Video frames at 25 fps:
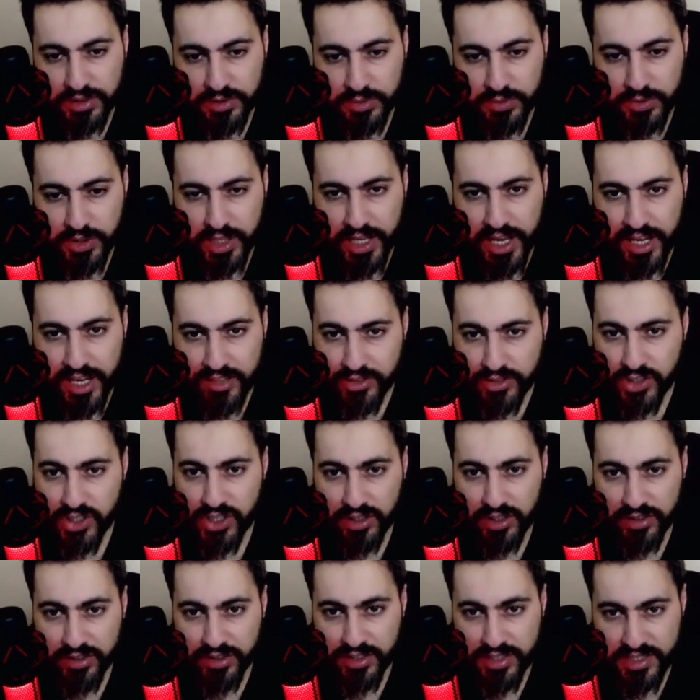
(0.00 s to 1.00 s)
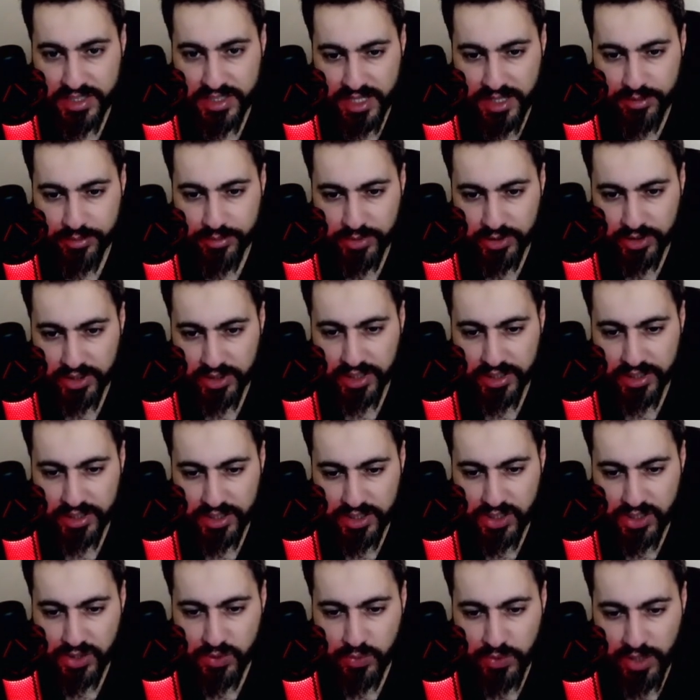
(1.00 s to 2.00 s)
we have to shield the Zap. Okay,
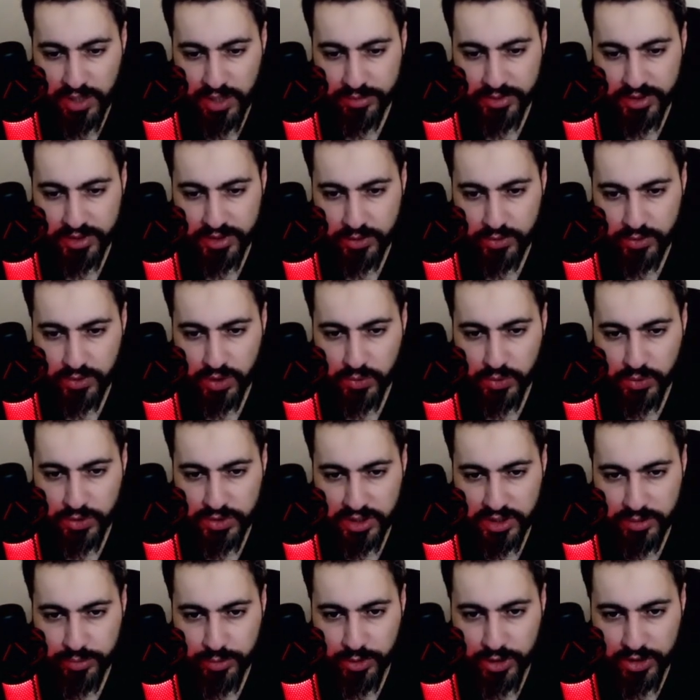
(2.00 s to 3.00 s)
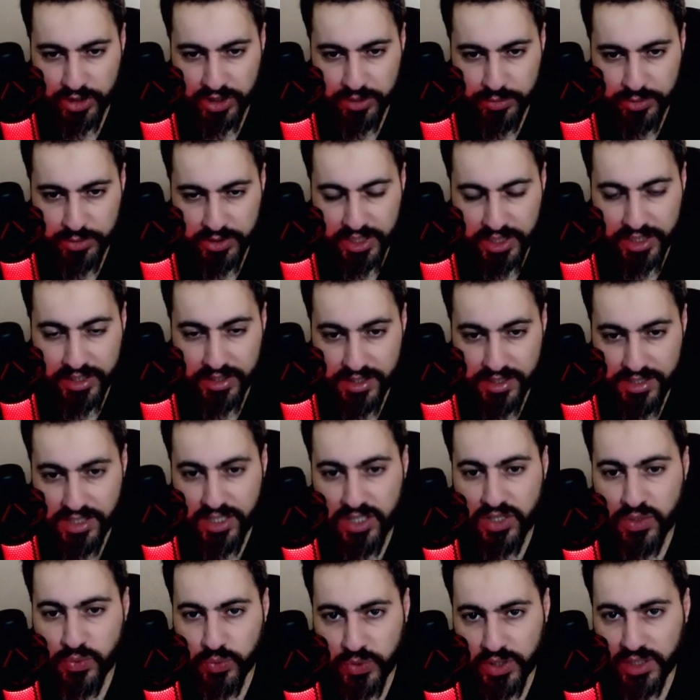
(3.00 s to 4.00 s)
they swapped into a water Pokemon, and this
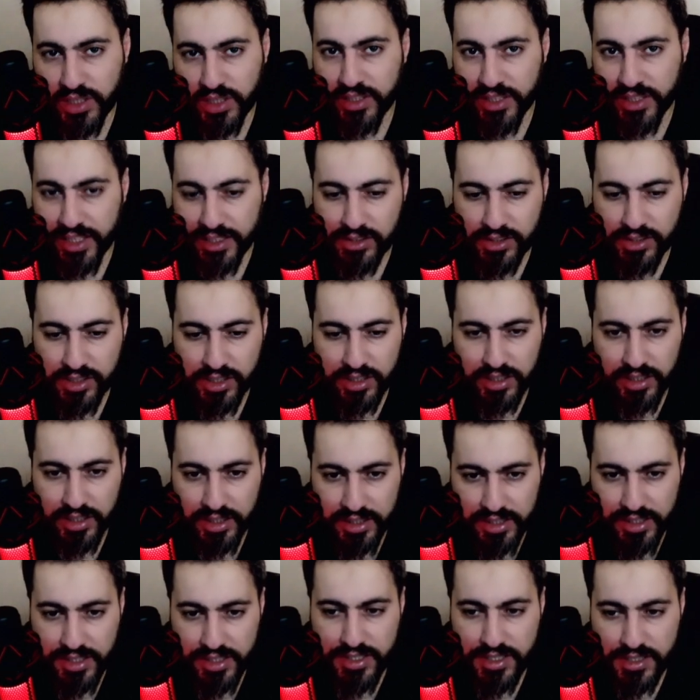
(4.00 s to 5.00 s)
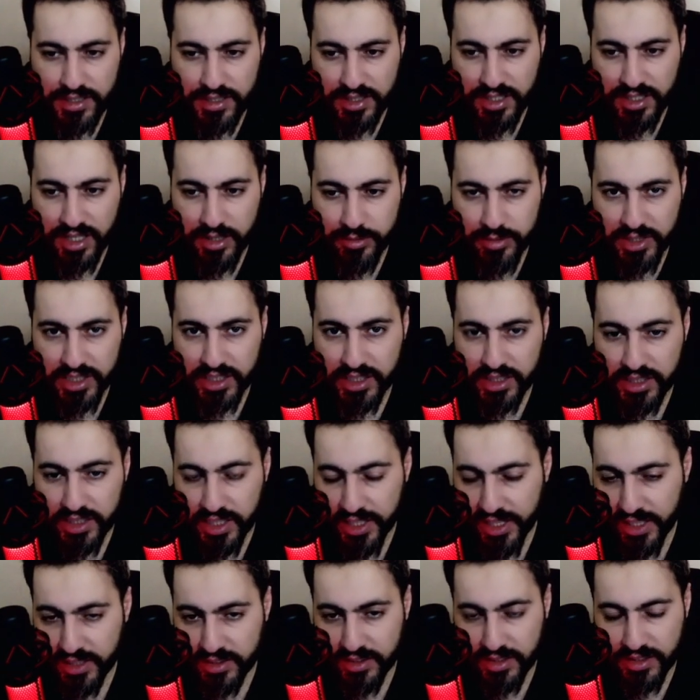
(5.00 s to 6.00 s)
is where Lantern is coming in
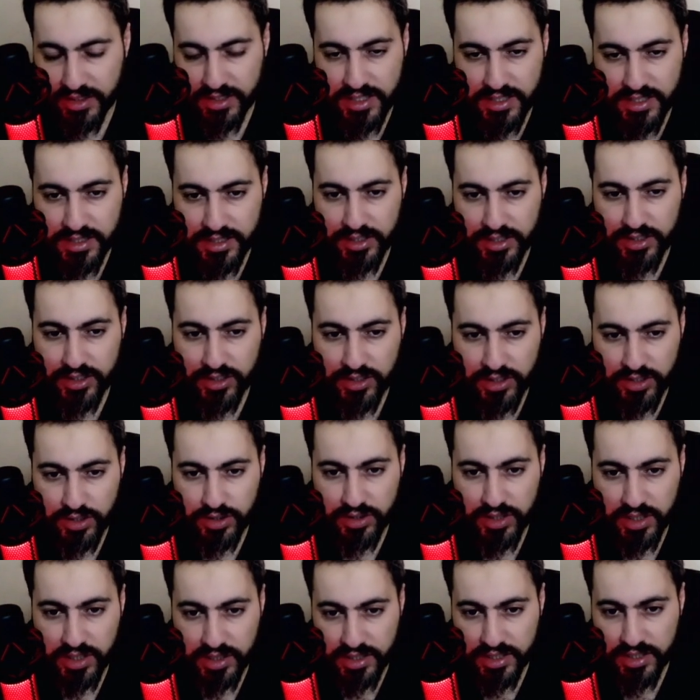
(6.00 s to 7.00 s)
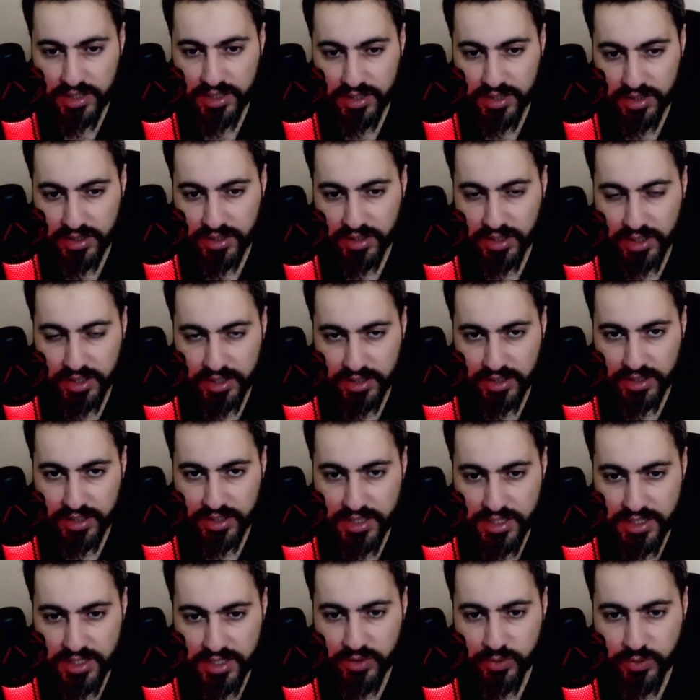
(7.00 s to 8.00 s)
handy. This is the
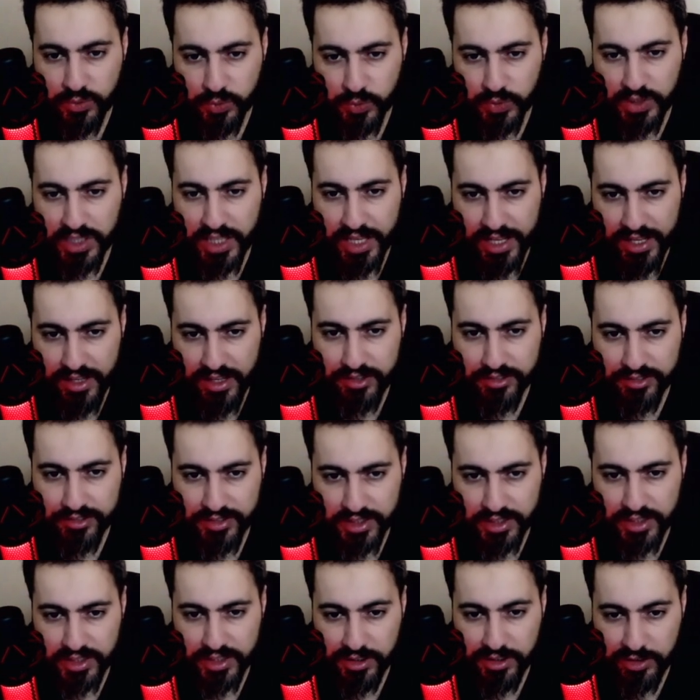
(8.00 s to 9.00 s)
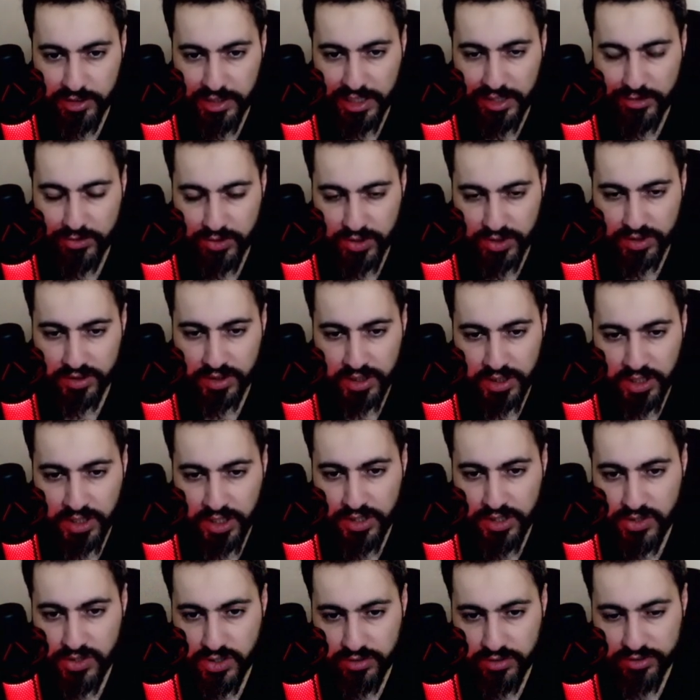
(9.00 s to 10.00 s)
reason we have a Lantern.
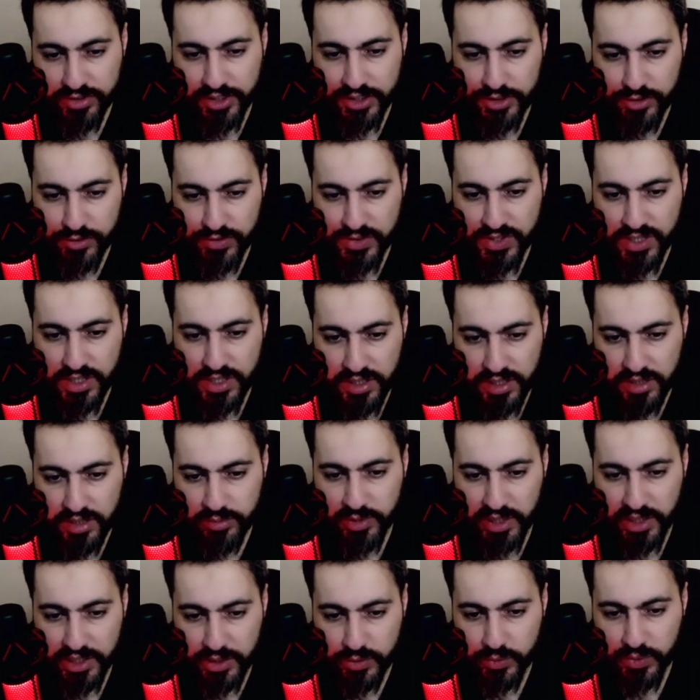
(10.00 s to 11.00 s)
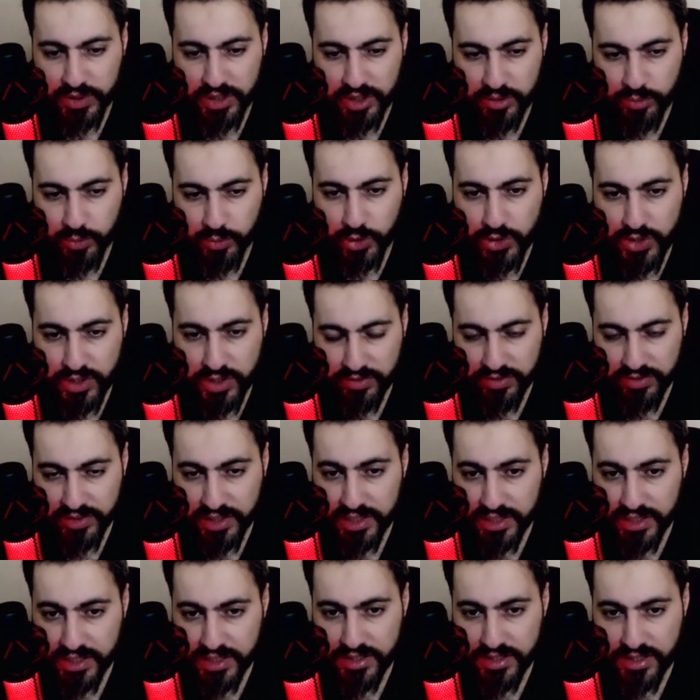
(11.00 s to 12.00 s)
So far, you've seen him like winning most of the
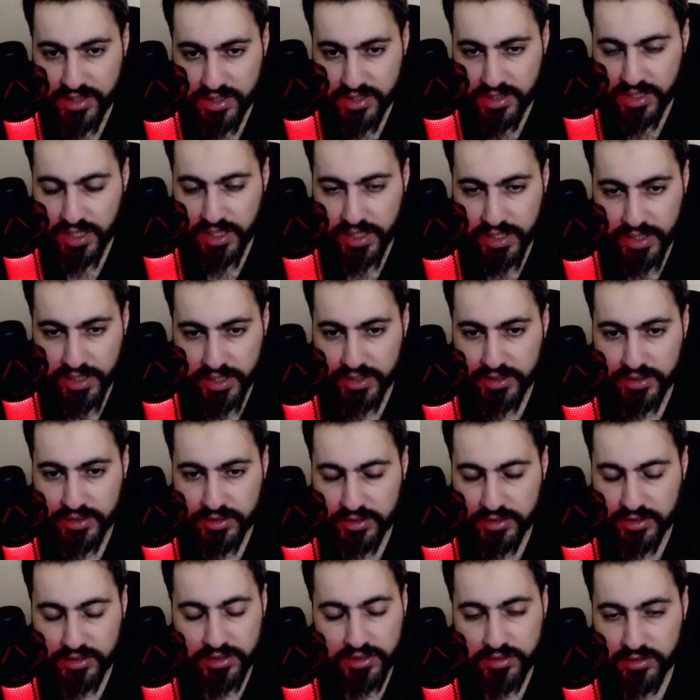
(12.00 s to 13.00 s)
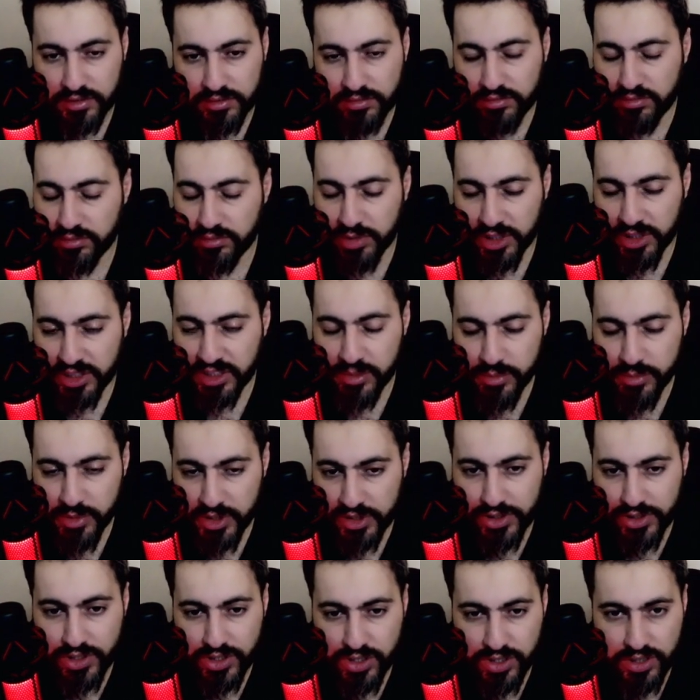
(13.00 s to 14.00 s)
leads, and pretty
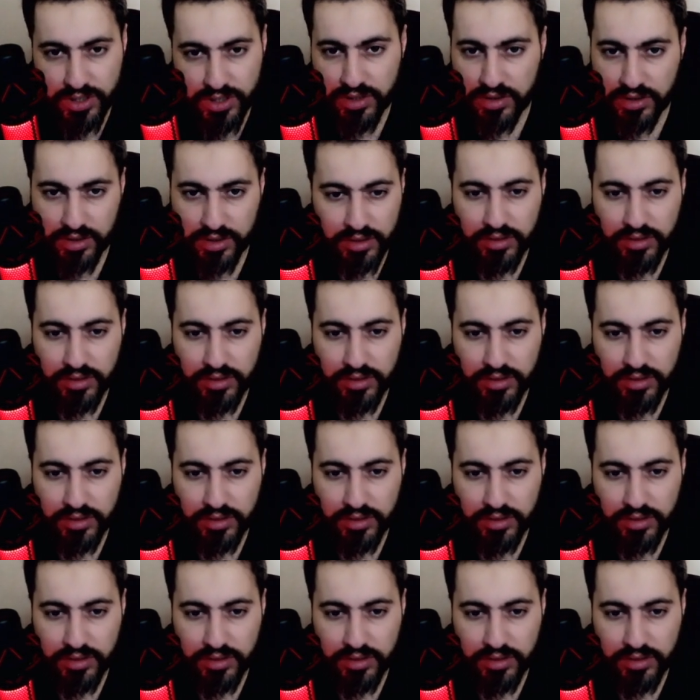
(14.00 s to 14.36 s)
much